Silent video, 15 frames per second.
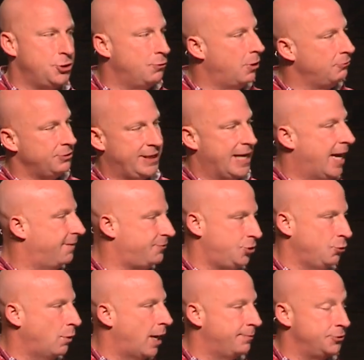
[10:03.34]
You only have
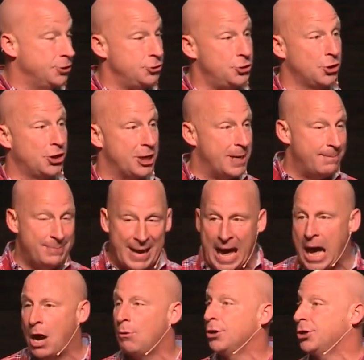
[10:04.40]
two options. You're going to
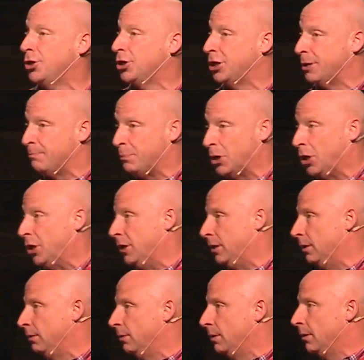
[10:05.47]
bow or you're going to burn.
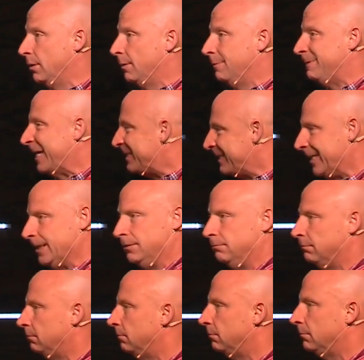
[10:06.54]
That's it.
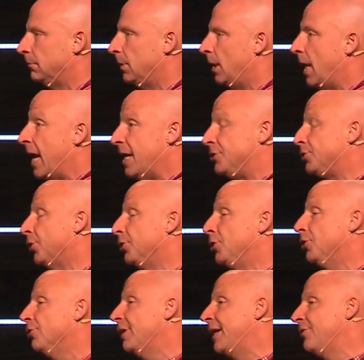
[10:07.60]
And so
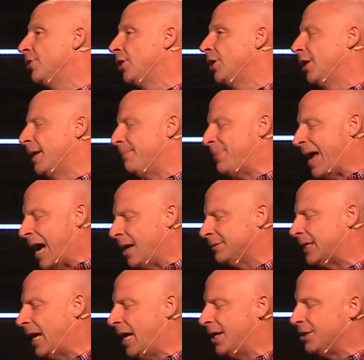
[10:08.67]
you're either going to bow
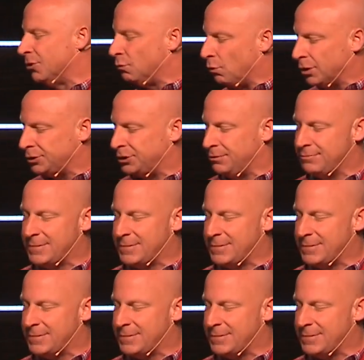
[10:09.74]
down and worship